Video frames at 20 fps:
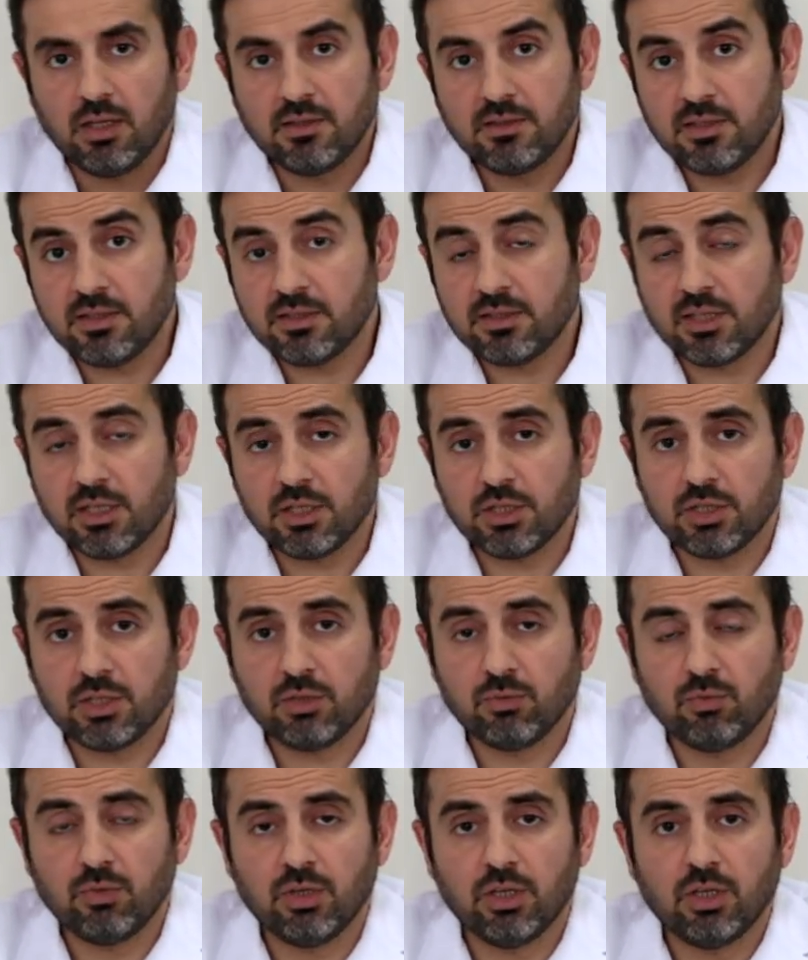In this
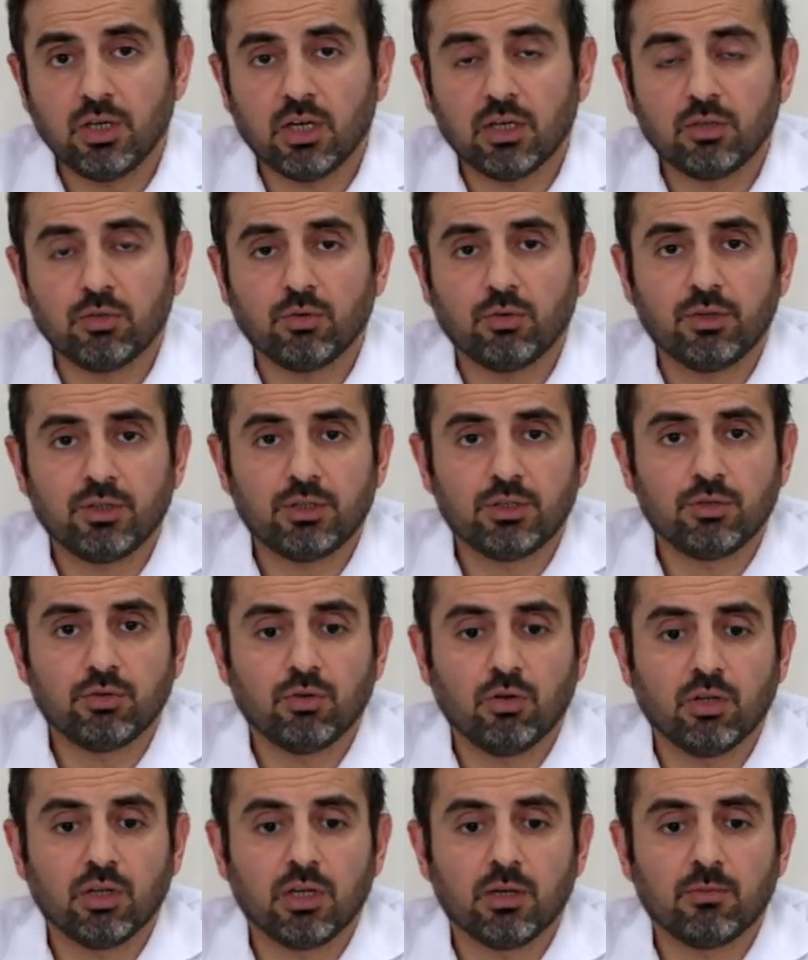session, we are going to
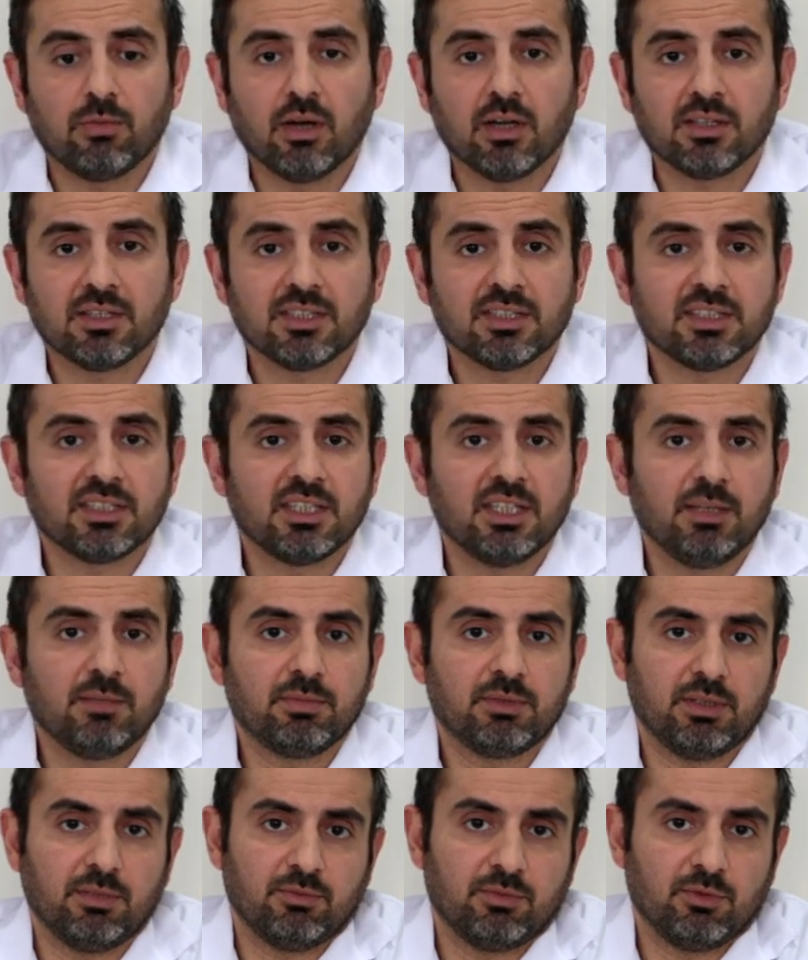talk about the
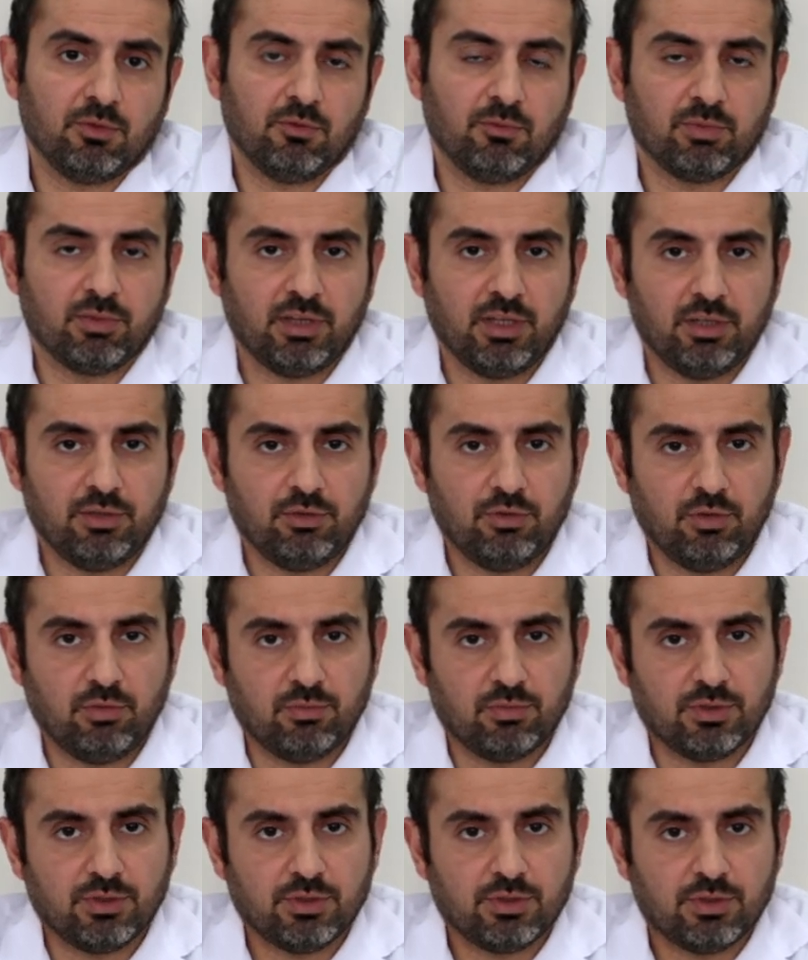symptoms of brain
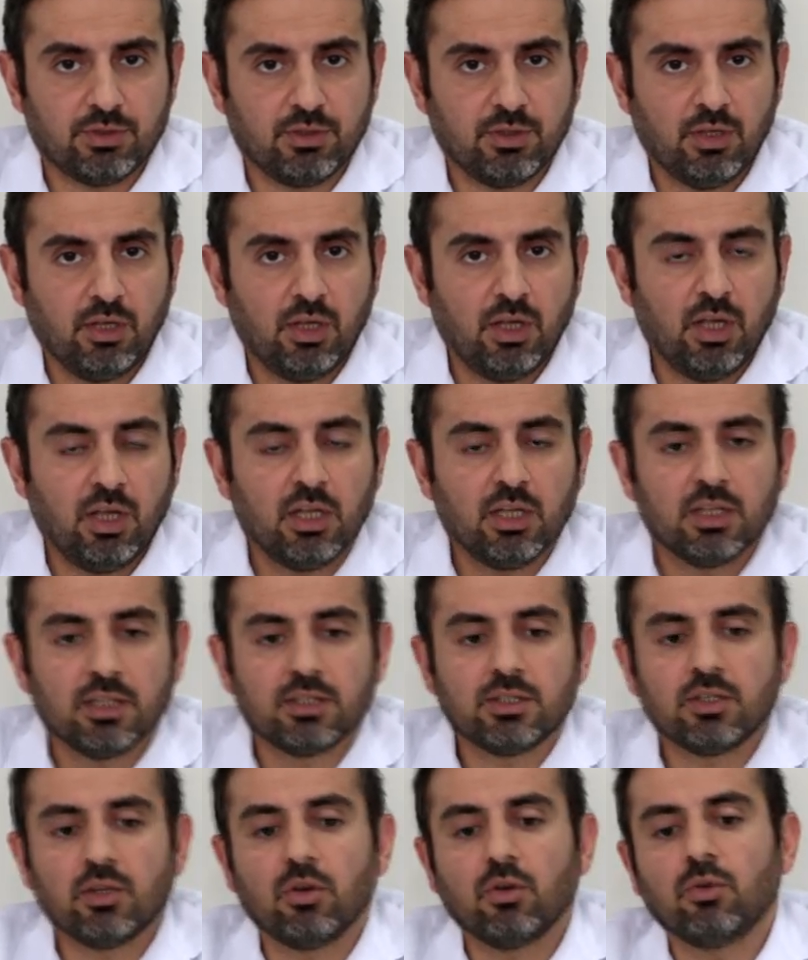tumors.
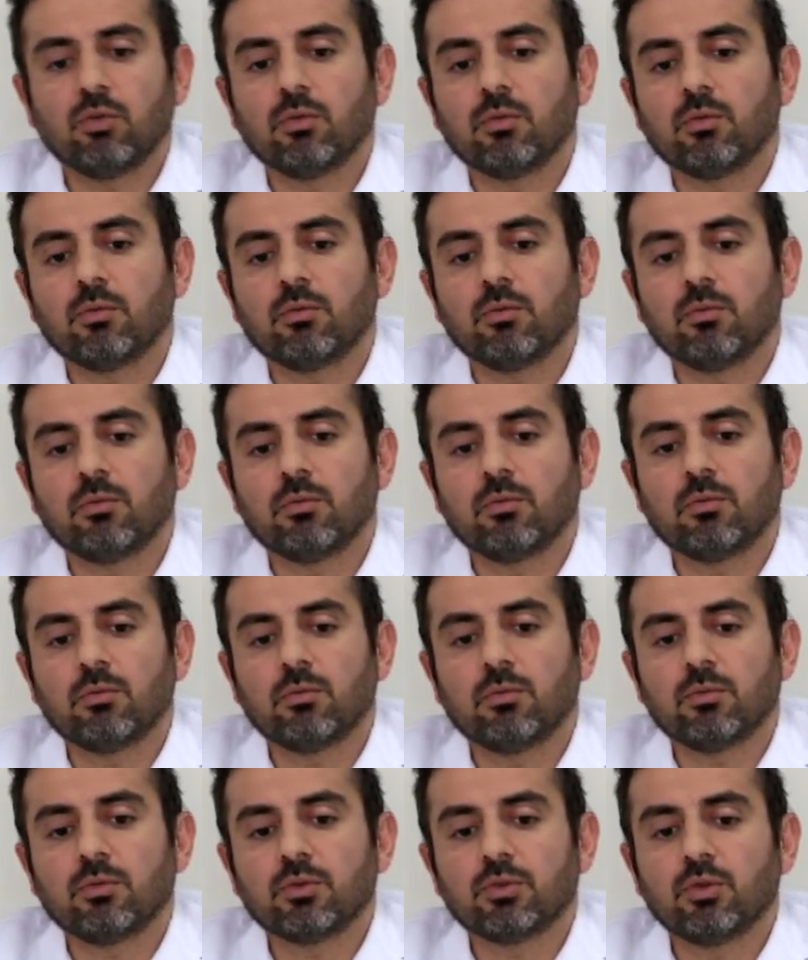
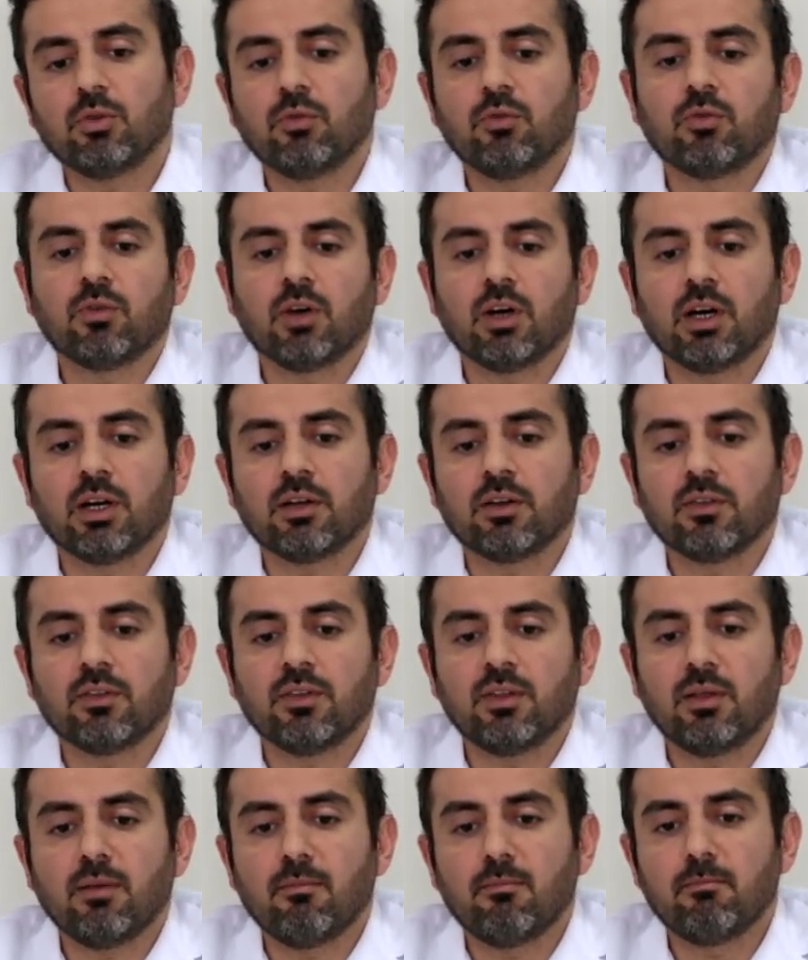So
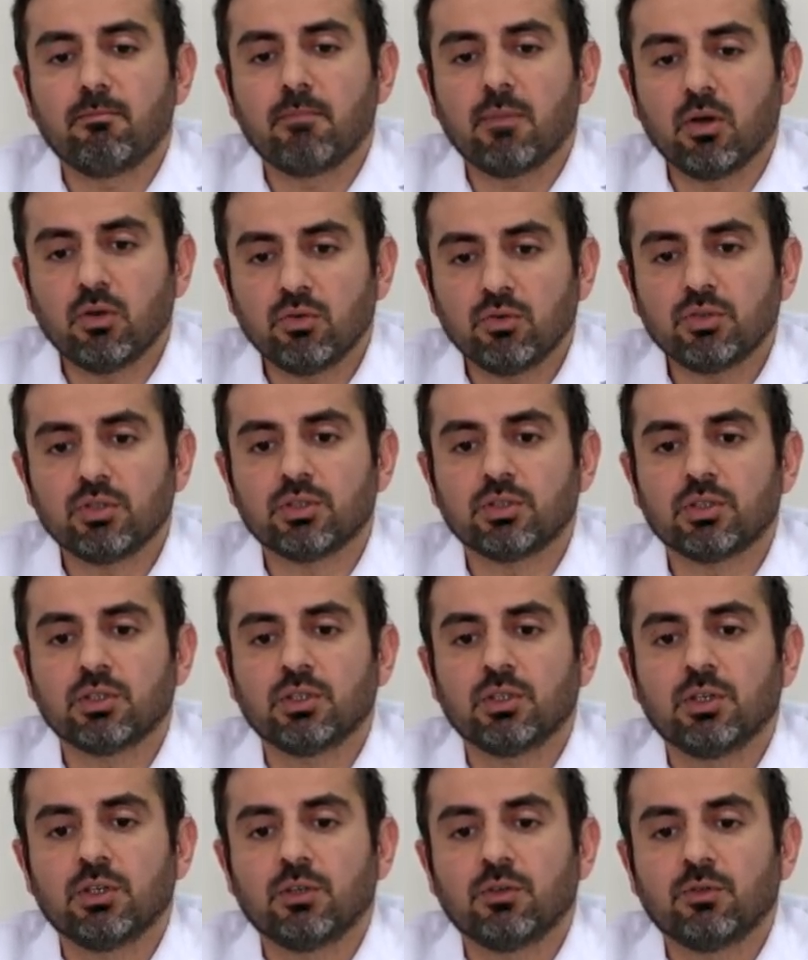far, the
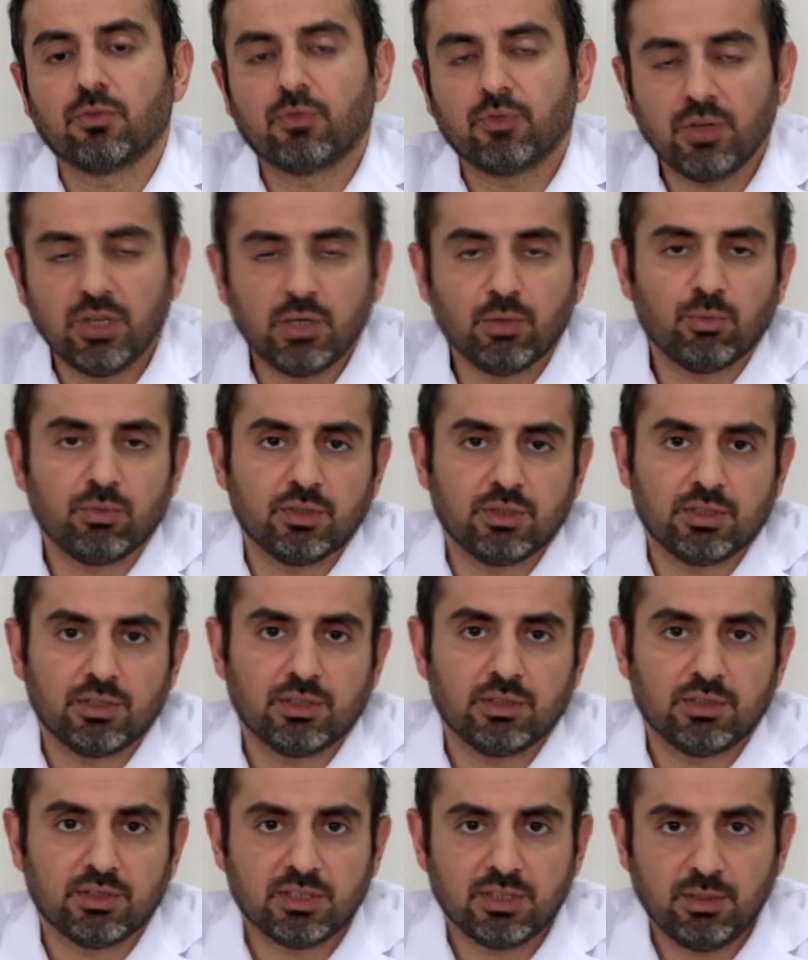most
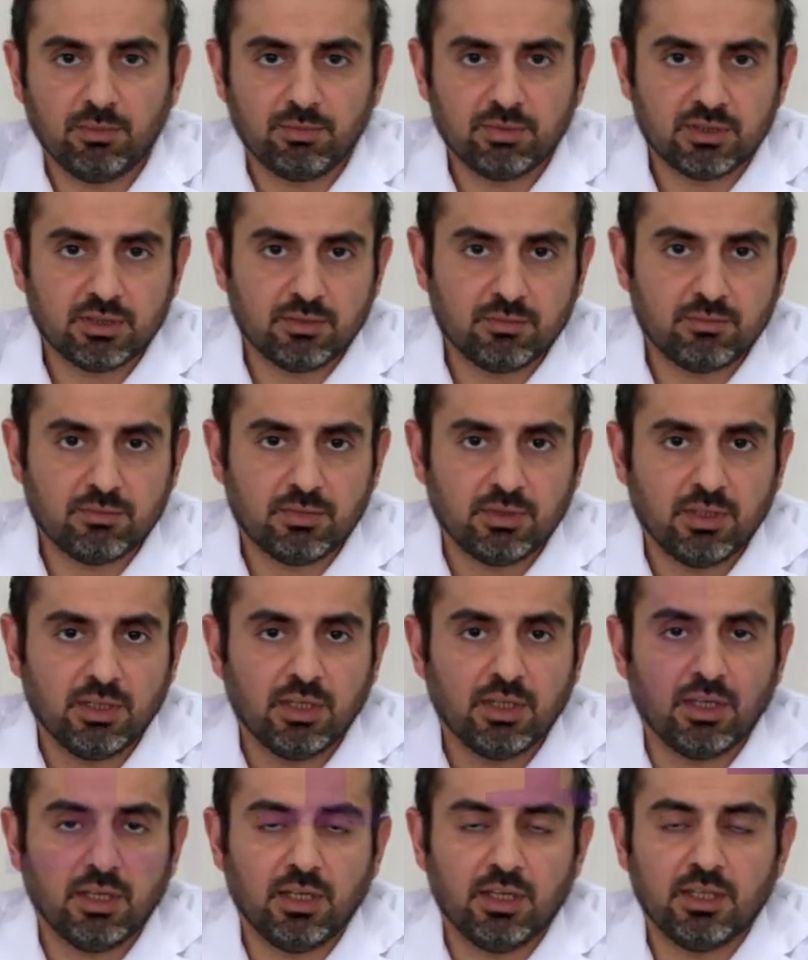frequent symptom
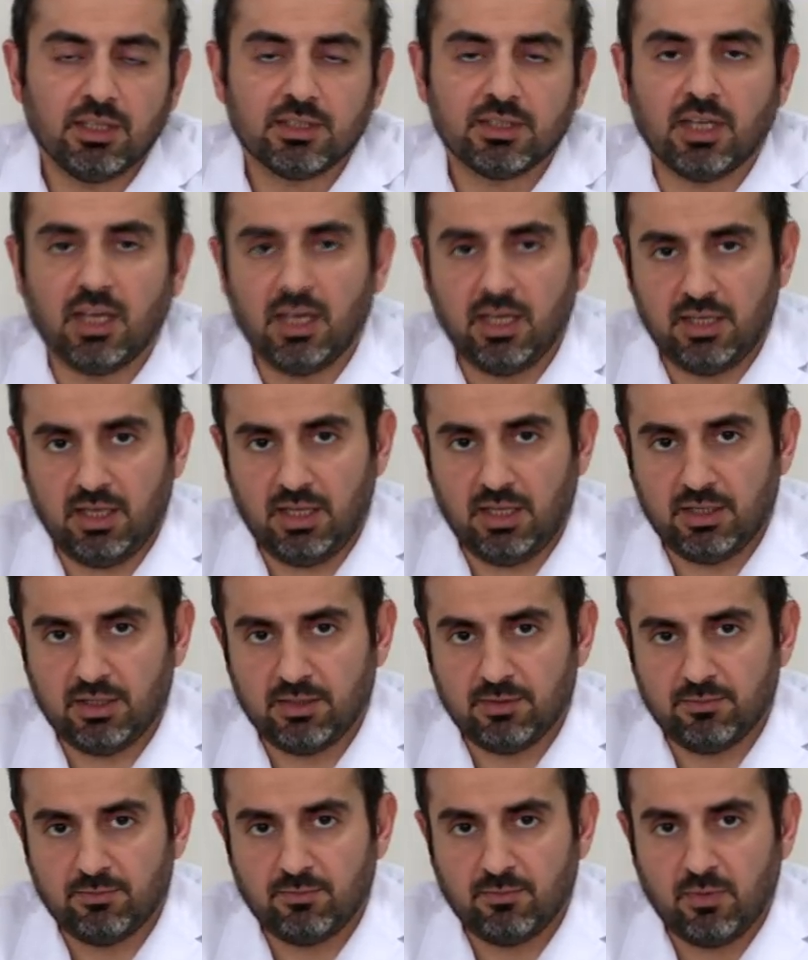is
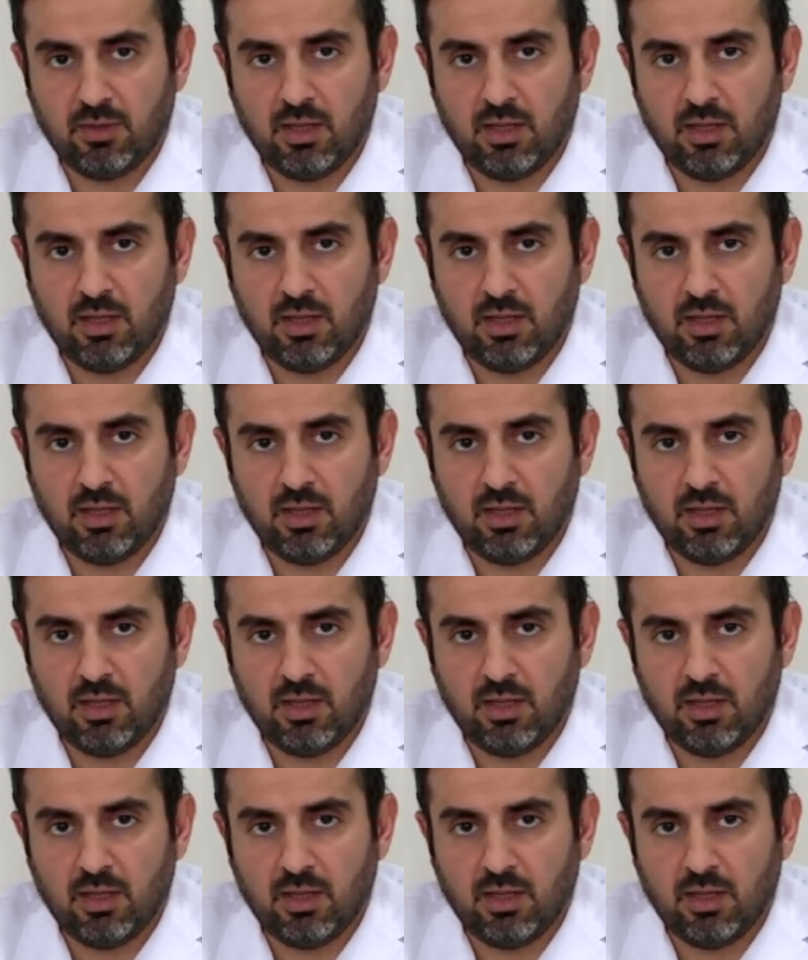headache.